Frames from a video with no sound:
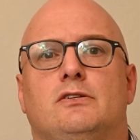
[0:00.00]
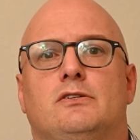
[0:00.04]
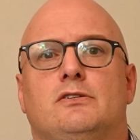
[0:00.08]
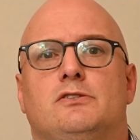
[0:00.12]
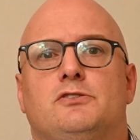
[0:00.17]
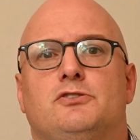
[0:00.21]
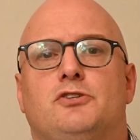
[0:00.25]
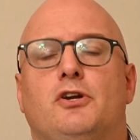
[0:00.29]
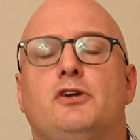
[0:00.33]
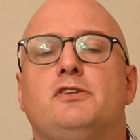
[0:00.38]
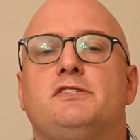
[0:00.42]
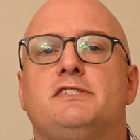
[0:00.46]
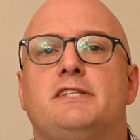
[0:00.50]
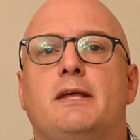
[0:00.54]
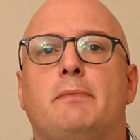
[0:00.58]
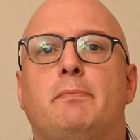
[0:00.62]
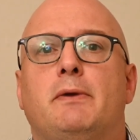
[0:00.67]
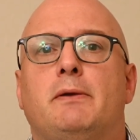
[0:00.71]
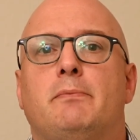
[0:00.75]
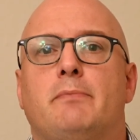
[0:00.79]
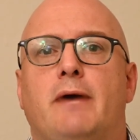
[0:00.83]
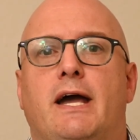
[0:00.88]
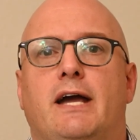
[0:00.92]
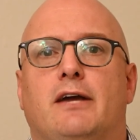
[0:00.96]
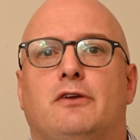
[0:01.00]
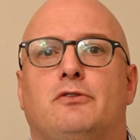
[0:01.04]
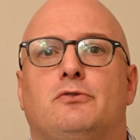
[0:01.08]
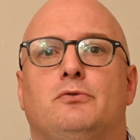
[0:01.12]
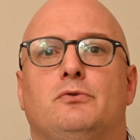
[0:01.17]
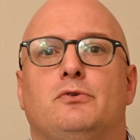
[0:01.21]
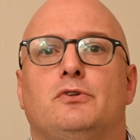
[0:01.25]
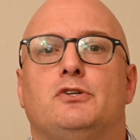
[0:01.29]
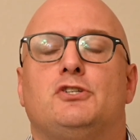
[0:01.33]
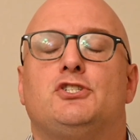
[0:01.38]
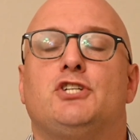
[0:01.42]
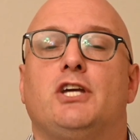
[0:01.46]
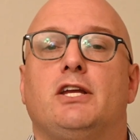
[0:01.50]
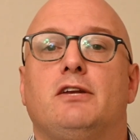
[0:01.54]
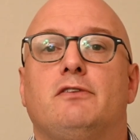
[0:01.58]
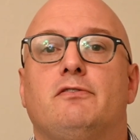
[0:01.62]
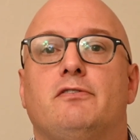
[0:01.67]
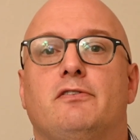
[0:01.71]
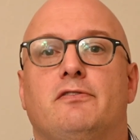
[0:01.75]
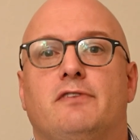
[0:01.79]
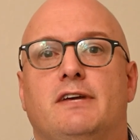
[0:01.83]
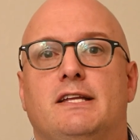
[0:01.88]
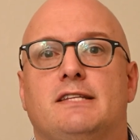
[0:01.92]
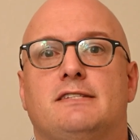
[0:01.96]
Start stepping back through the chain
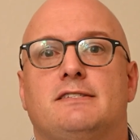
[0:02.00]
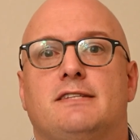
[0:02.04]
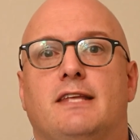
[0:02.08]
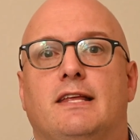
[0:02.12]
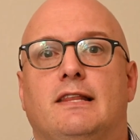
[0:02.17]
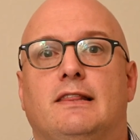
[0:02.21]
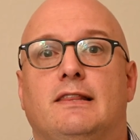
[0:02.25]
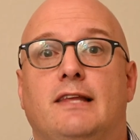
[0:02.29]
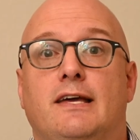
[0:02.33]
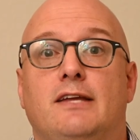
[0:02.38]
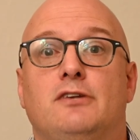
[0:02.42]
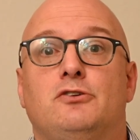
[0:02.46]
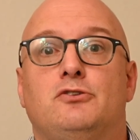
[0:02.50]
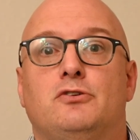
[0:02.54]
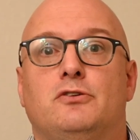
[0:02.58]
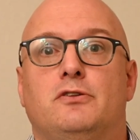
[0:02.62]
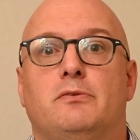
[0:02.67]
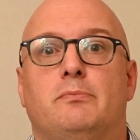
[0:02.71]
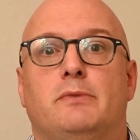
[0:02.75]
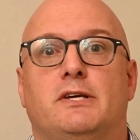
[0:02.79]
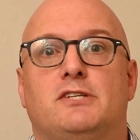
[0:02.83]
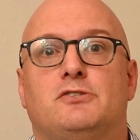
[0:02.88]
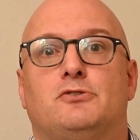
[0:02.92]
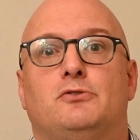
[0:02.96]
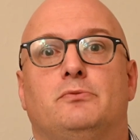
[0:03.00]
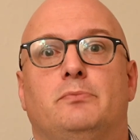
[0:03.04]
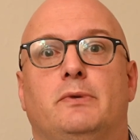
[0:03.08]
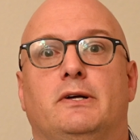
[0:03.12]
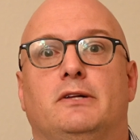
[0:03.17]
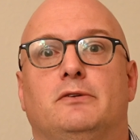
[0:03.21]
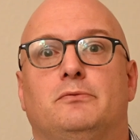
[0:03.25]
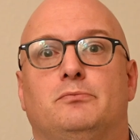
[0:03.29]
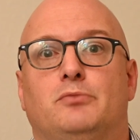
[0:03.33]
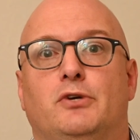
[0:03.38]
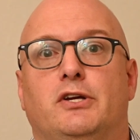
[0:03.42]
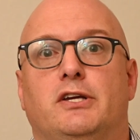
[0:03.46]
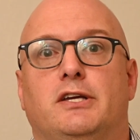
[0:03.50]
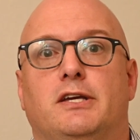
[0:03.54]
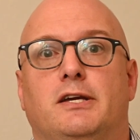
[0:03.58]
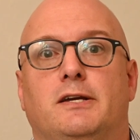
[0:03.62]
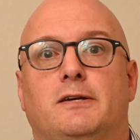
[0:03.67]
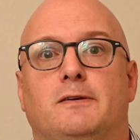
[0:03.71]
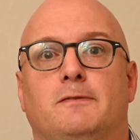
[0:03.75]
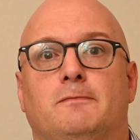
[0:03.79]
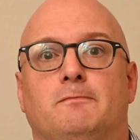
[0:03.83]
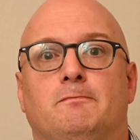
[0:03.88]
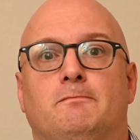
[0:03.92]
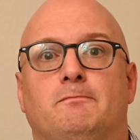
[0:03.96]
of events that led to the mixer belt
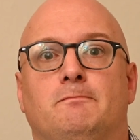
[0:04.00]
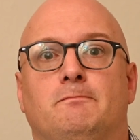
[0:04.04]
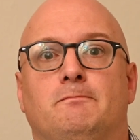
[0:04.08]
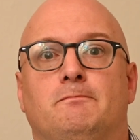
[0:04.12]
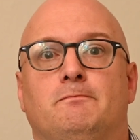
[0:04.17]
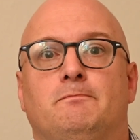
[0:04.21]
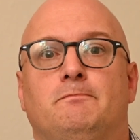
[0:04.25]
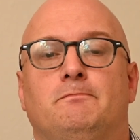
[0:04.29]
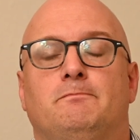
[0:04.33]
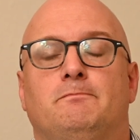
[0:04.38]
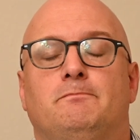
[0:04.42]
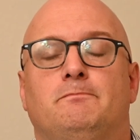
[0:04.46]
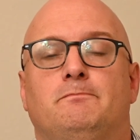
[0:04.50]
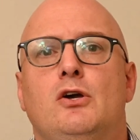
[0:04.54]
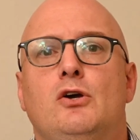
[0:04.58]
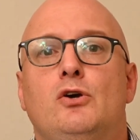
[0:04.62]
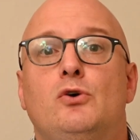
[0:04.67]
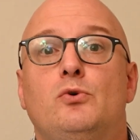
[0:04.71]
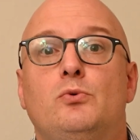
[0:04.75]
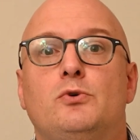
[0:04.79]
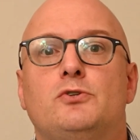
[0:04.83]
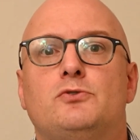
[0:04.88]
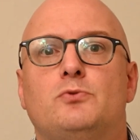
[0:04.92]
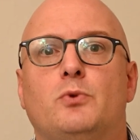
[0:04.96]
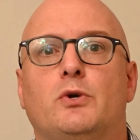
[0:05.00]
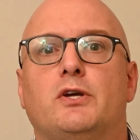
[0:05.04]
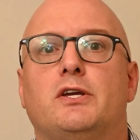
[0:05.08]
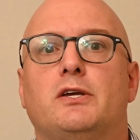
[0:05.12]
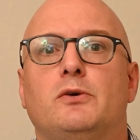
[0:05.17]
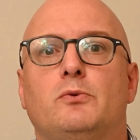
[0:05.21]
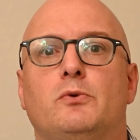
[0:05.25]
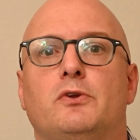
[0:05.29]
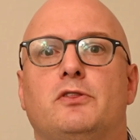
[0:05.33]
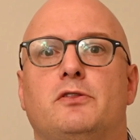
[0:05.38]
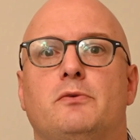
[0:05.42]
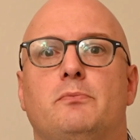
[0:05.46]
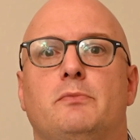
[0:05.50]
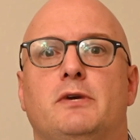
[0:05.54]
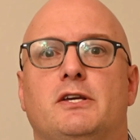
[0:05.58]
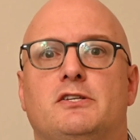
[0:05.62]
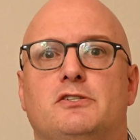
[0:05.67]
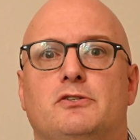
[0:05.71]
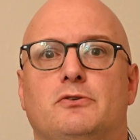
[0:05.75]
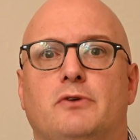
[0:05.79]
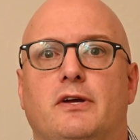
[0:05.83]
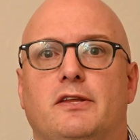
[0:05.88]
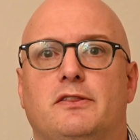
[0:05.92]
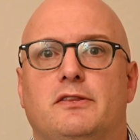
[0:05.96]
breaking. Who was working with the
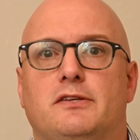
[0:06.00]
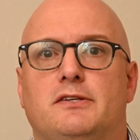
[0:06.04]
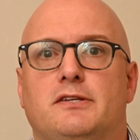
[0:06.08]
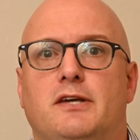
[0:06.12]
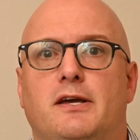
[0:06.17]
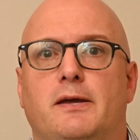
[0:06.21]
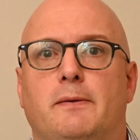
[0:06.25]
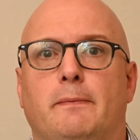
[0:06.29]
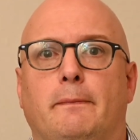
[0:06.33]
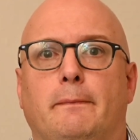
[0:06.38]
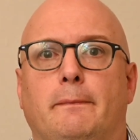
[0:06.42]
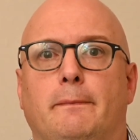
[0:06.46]
mixer at the time?